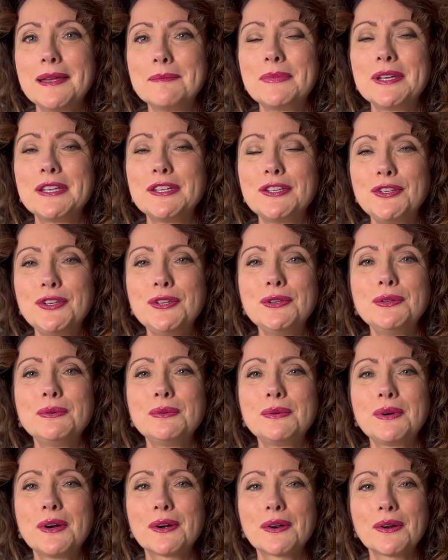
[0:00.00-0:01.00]
but
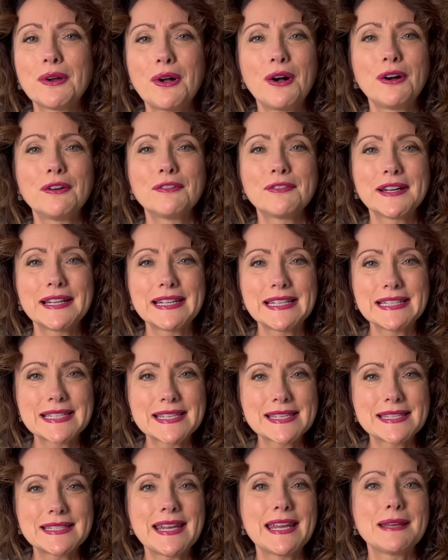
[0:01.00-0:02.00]
you are already
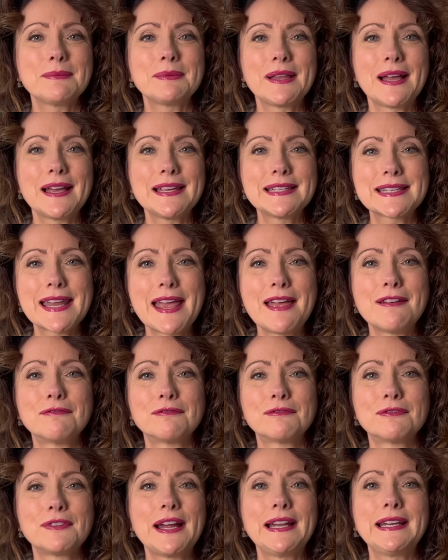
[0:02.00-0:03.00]
stabilized
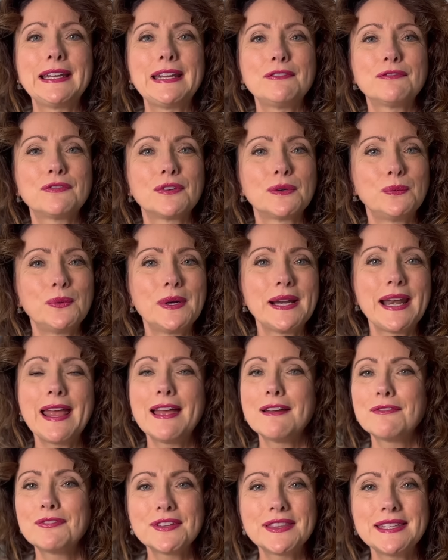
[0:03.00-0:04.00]
and ready for
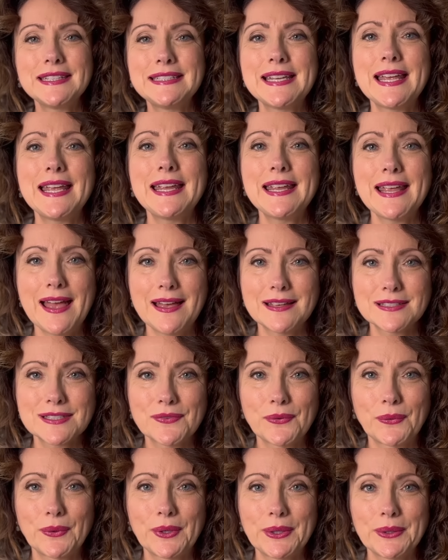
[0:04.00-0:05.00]
whatever the day has
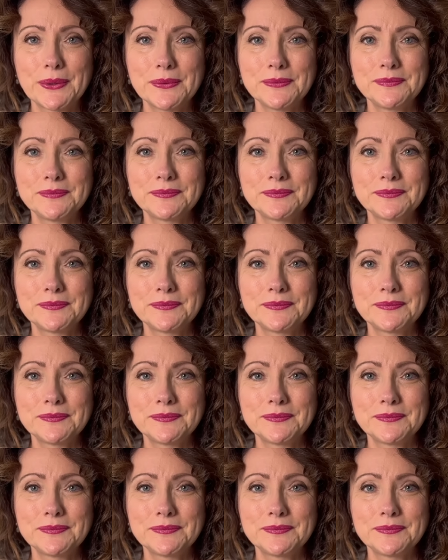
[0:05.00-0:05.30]
for you.